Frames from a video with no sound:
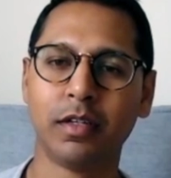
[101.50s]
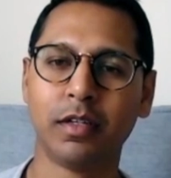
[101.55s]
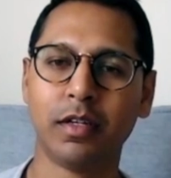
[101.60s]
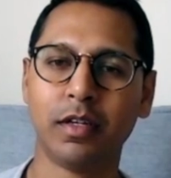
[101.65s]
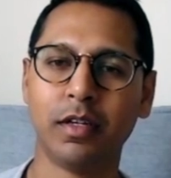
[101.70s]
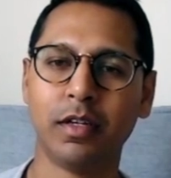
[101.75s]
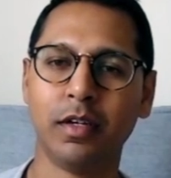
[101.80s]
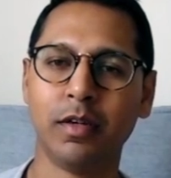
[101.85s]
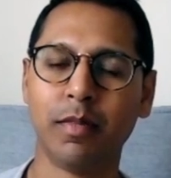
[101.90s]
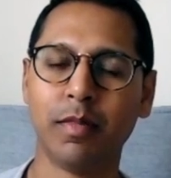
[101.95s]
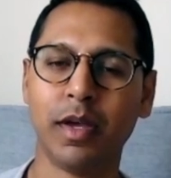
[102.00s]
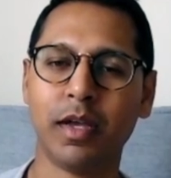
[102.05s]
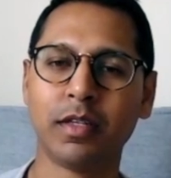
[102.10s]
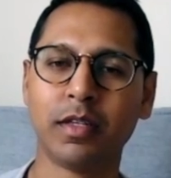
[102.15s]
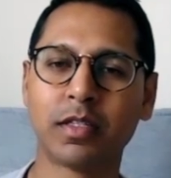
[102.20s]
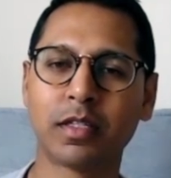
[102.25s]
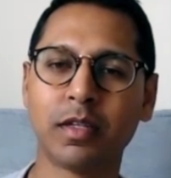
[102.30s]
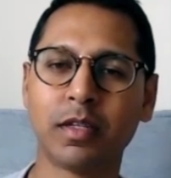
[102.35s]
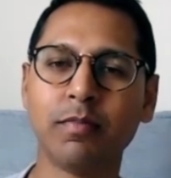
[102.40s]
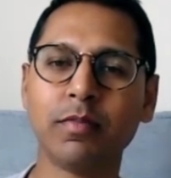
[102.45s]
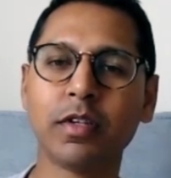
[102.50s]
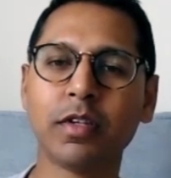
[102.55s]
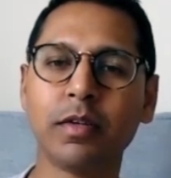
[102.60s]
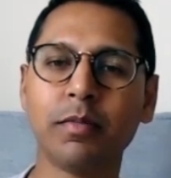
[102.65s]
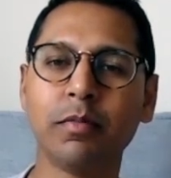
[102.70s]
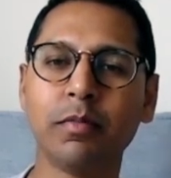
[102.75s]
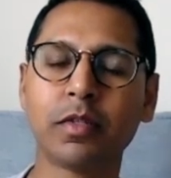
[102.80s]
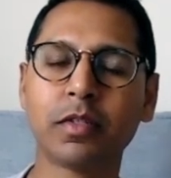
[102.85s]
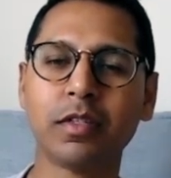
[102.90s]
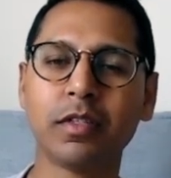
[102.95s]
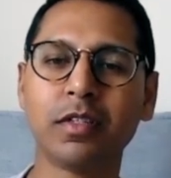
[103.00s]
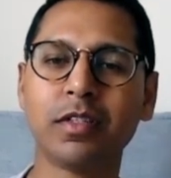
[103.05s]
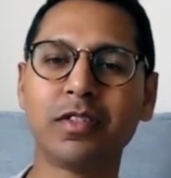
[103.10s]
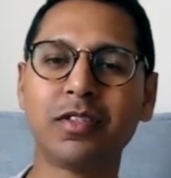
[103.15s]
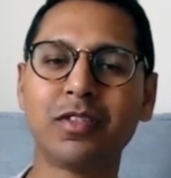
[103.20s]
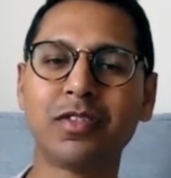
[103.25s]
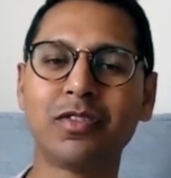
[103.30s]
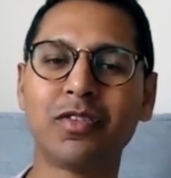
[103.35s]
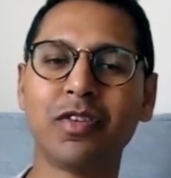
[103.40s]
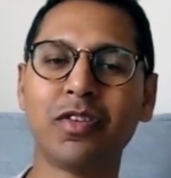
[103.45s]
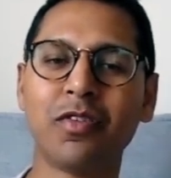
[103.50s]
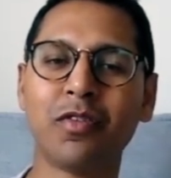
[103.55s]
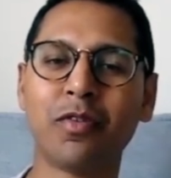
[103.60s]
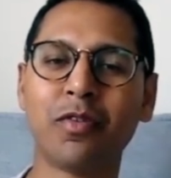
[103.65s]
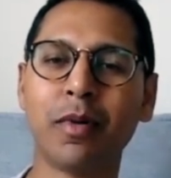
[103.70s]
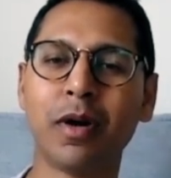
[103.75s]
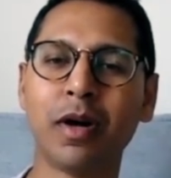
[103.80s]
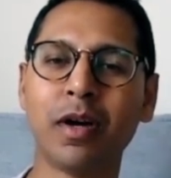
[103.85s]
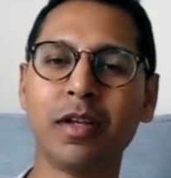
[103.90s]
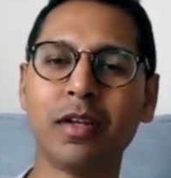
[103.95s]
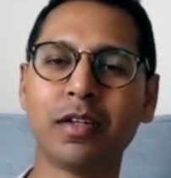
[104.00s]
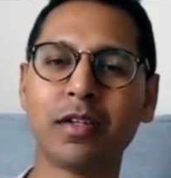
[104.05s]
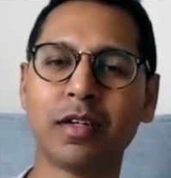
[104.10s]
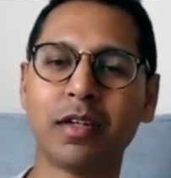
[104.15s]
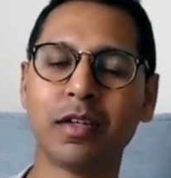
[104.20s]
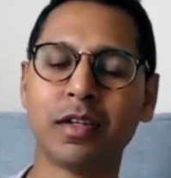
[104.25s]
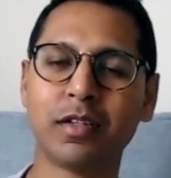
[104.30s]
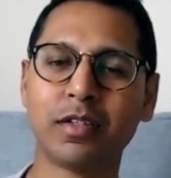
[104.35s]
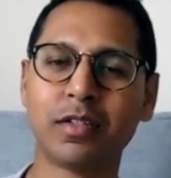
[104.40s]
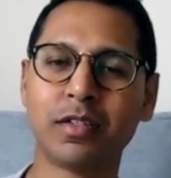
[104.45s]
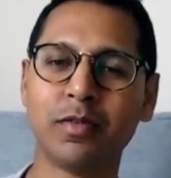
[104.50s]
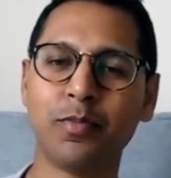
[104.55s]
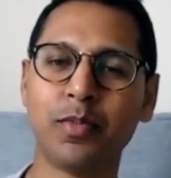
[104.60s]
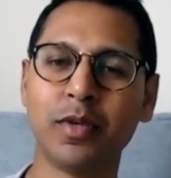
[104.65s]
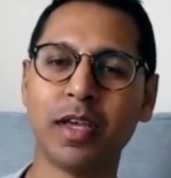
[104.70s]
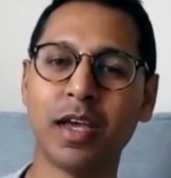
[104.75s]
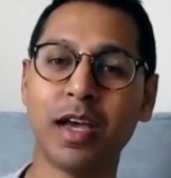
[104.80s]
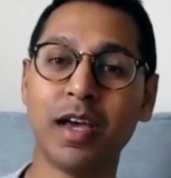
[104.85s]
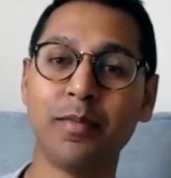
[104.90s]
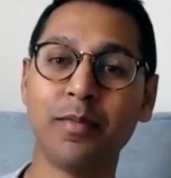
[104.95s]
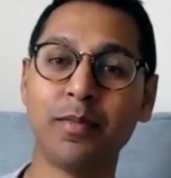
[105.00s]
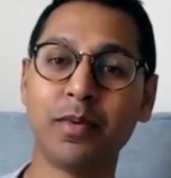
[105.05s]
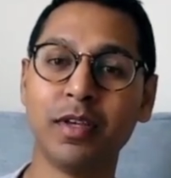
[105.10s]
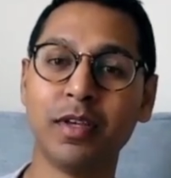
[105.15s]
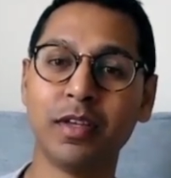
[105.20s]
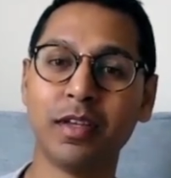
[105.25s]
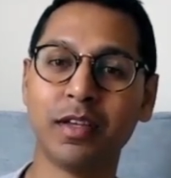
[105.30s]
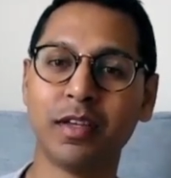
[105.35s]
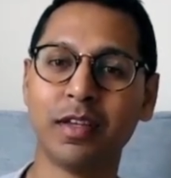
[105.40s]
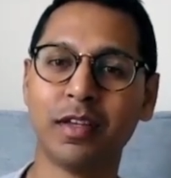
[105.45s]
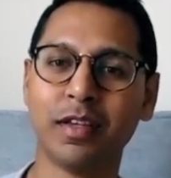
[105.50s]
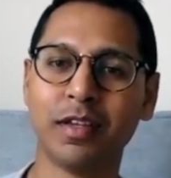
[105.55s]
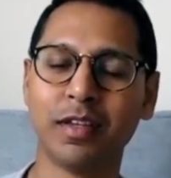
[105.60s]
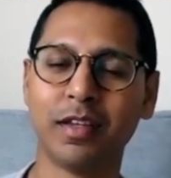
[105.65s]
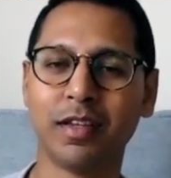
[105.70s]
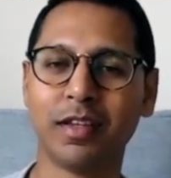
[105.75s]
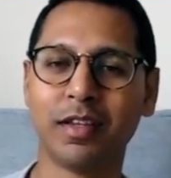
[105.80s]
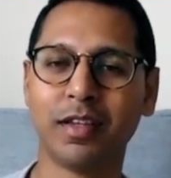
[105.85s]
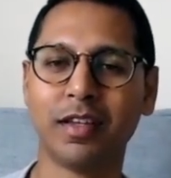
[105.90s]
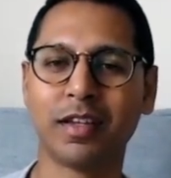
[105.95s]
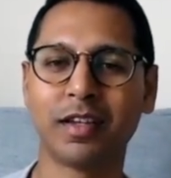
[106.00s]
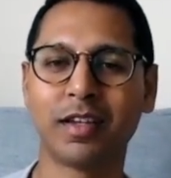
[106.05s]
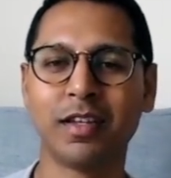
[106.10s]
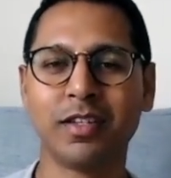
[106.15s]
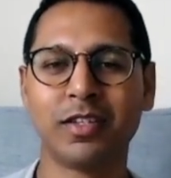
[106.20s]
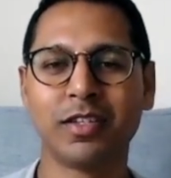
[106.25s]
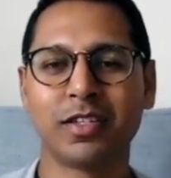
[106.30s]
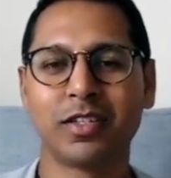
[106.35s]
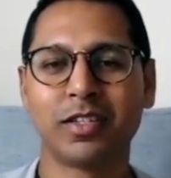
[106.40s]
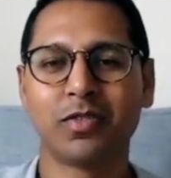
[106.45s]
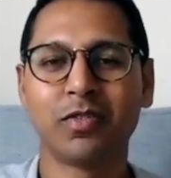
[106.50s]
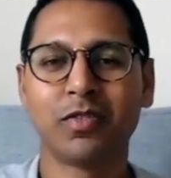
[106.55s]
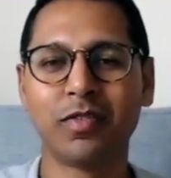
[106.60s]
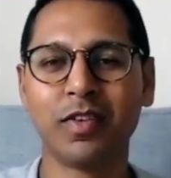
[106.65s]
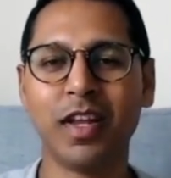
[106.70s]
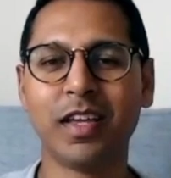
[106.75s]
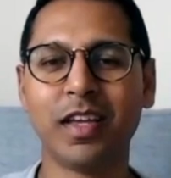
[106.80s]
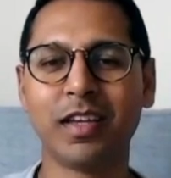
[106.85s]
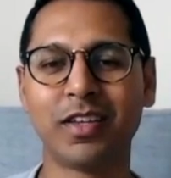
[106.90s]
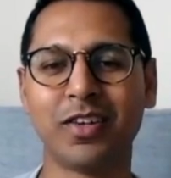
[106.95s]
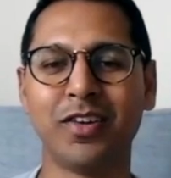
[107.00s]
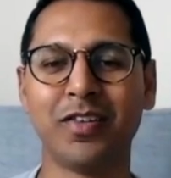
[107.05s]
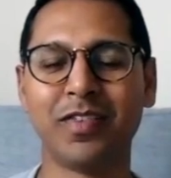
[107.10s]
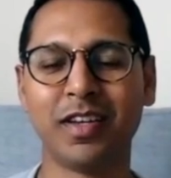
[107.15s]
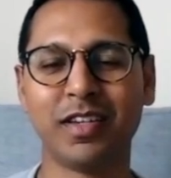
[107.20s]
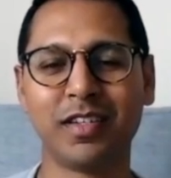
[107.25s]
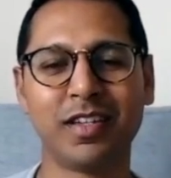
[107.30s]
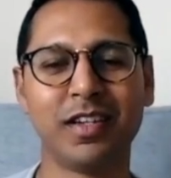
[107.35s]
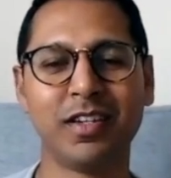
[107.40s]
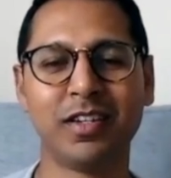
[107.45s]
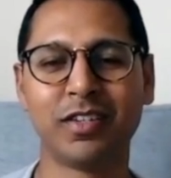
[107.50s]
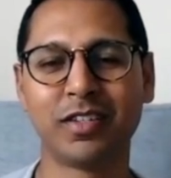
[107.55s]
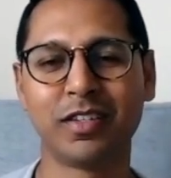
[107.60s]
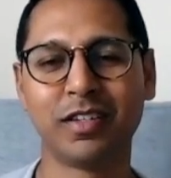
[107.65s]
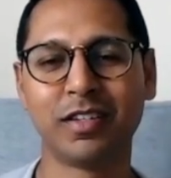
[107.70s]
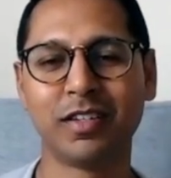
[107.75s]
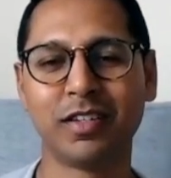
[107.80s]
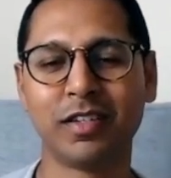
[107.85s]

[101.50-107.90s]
Um, and sometimes the reminder to be happy can just sort of let go of that tension.